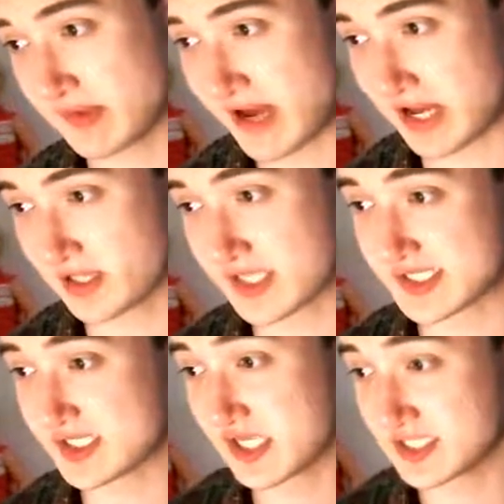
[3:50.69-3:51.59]
battling us
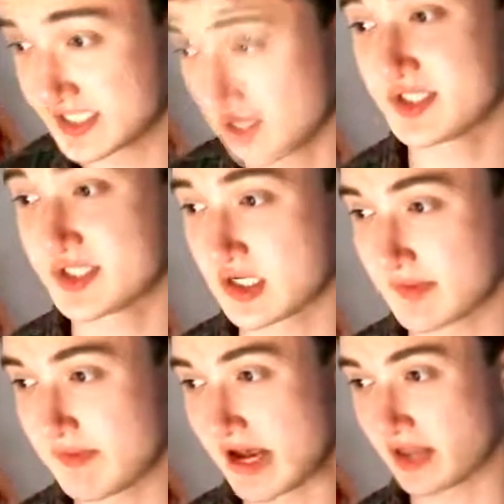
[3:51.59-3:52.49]
and Slightly Salty's not going
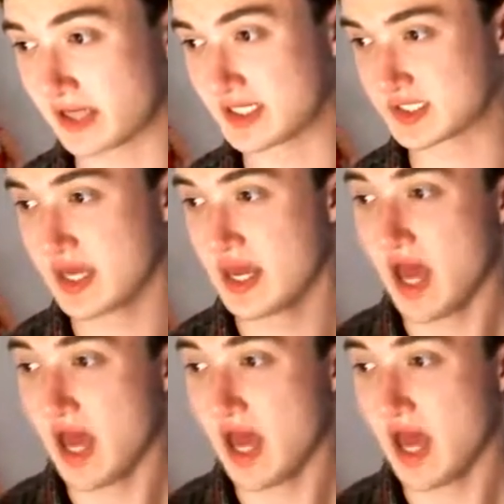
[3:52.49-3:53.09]
to be battling us.